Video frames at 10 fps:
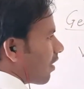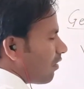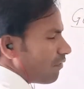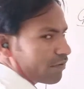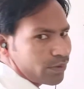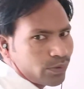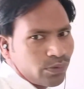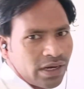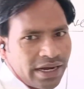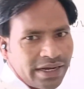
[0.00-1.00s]
are of
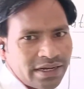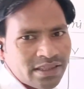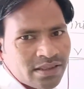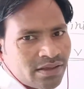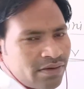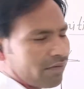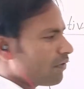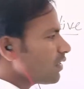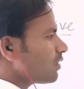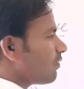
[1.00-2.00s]
two kinds.
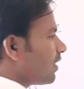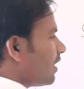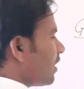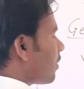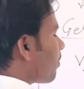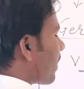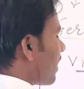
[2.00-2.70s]
First one is